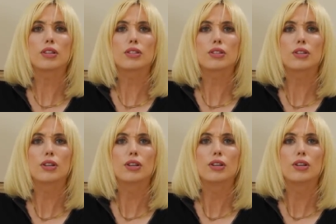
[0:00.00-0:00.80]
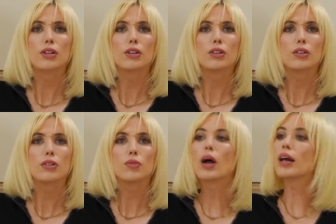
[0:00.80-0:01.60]
don't do cocaine.
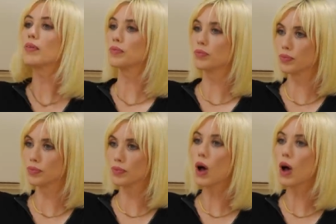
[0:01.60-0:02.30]
Right. Crack is okay.